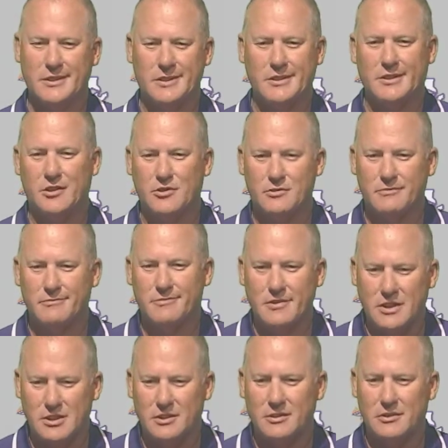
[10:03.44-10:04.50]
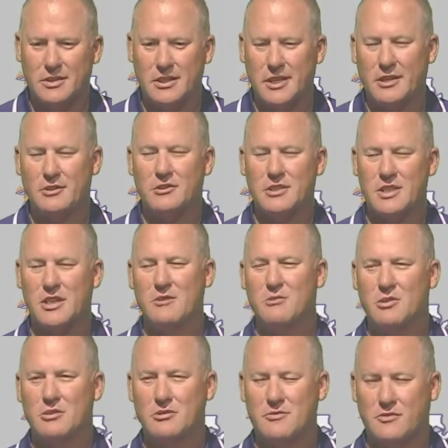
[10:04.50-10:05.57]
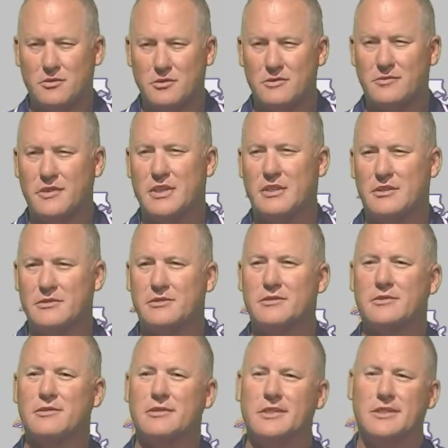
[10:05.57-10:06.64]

you know, that entertainment is for the fans.